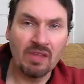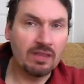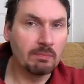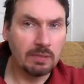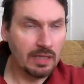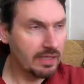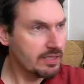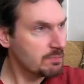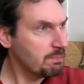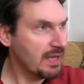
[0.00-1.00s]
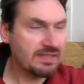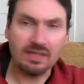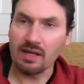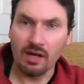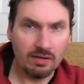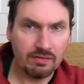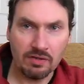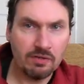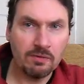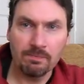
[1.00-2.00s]
the blood is pissing out of
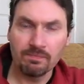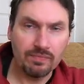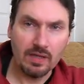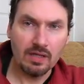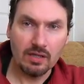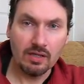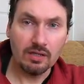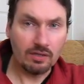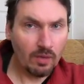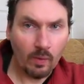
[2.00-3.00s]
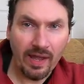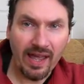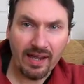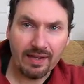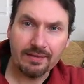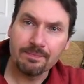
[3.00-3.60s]
you, you're awake,